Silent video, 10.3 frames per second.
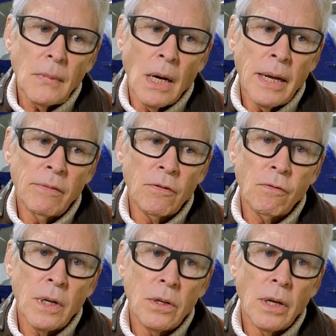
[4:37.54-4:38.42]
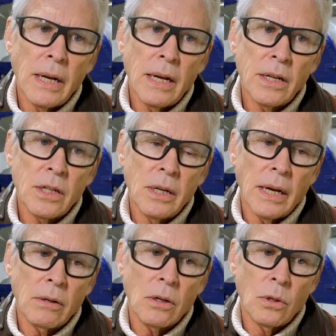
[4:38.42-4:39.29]
I have a friend that has an
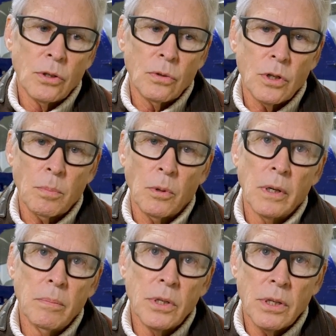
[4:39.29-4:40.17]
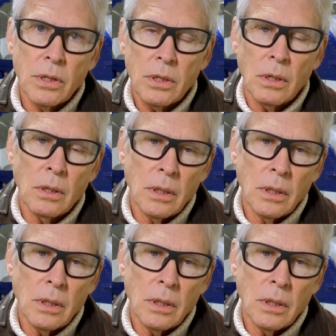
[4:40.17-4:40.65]
agricultural spraying business